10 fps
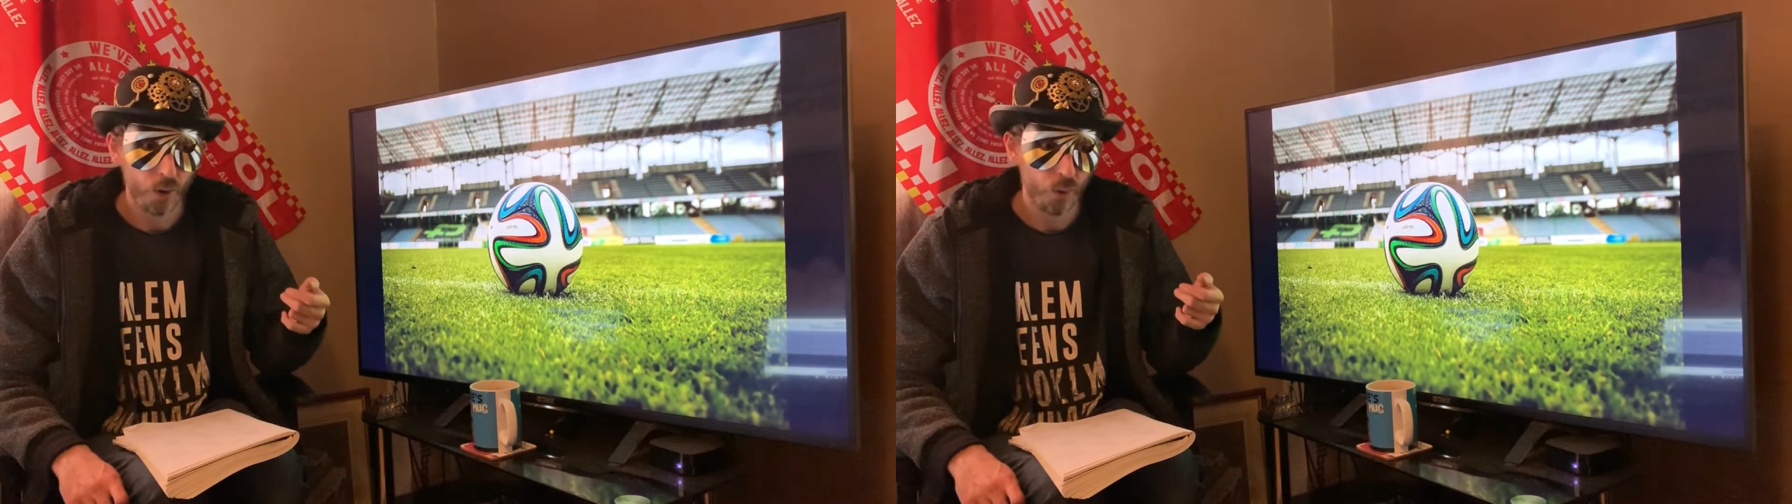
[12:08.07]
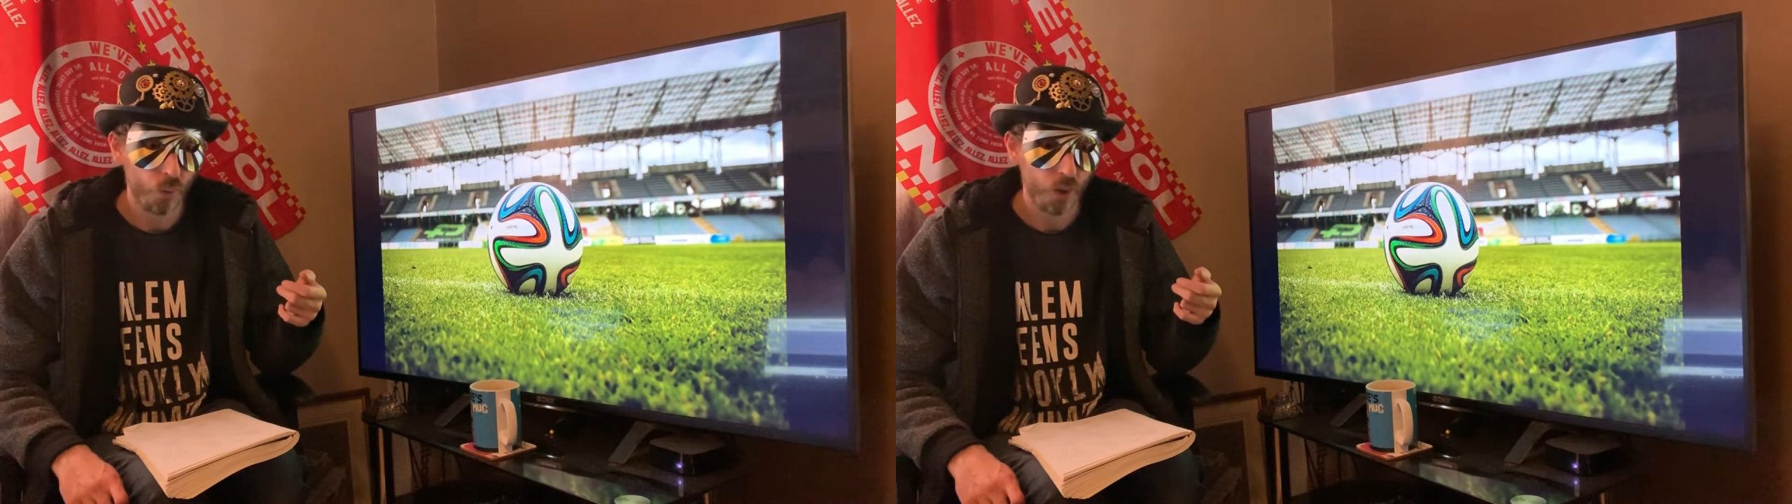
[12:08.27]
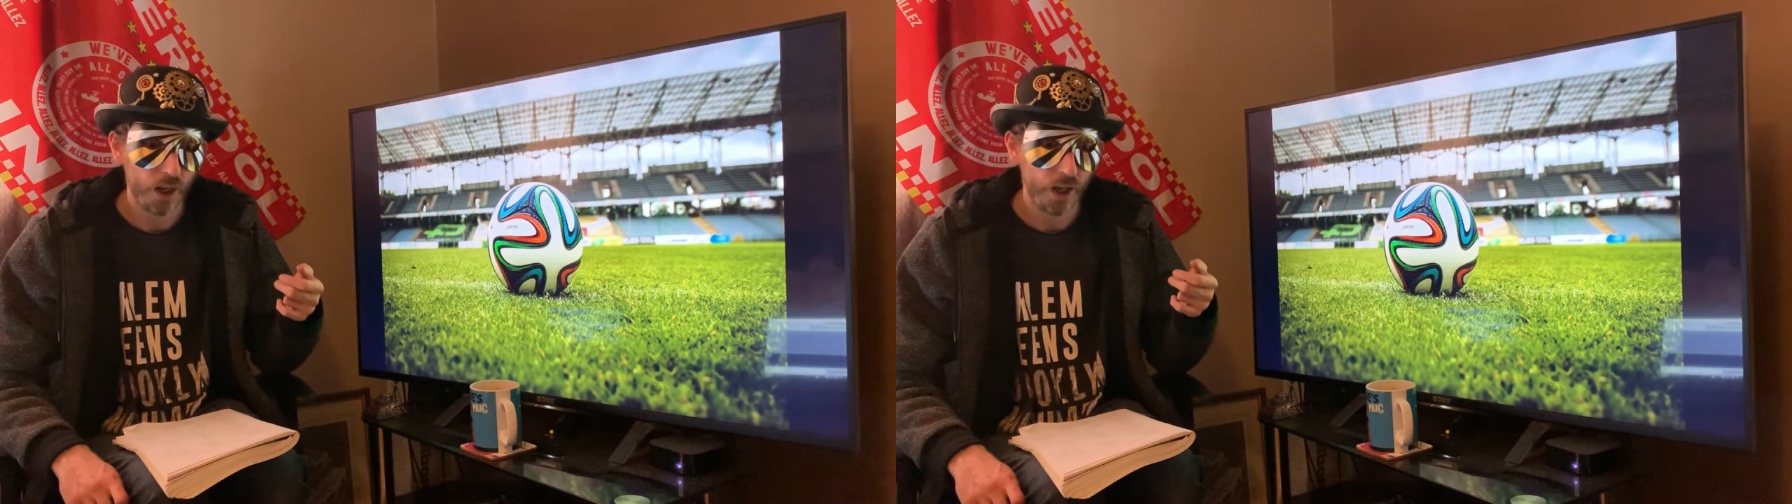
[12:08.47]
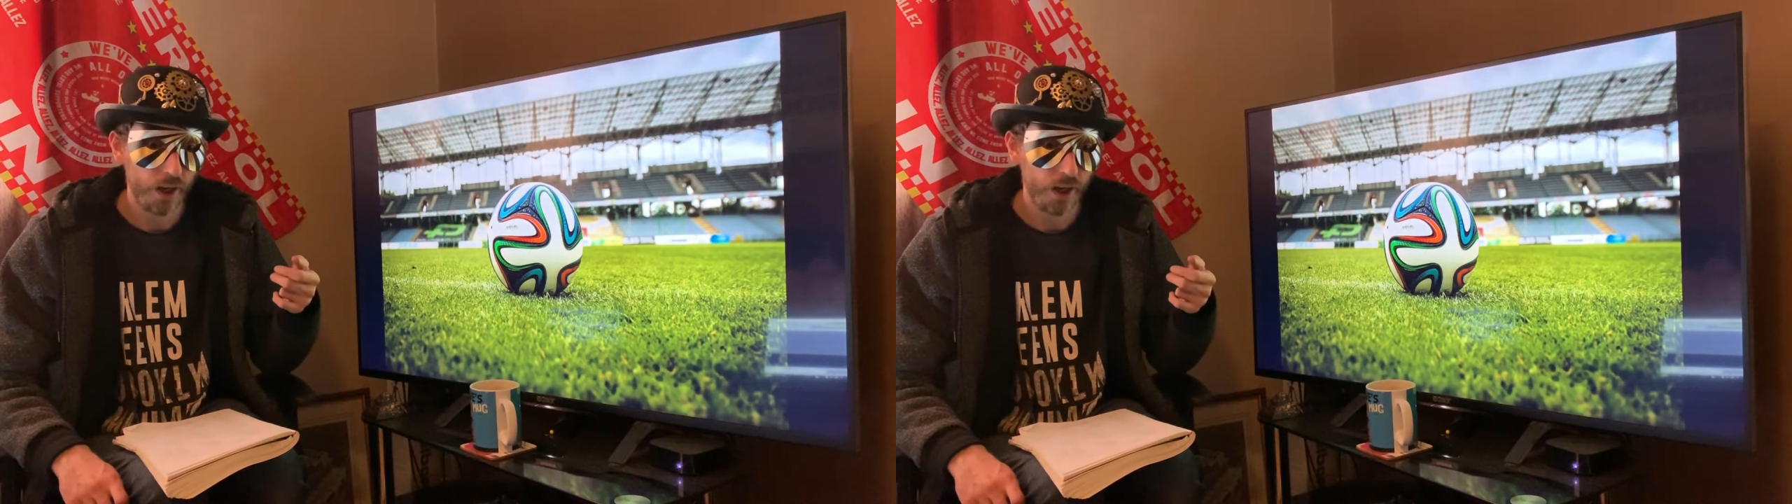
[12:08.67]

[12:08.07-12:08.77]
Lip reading: who,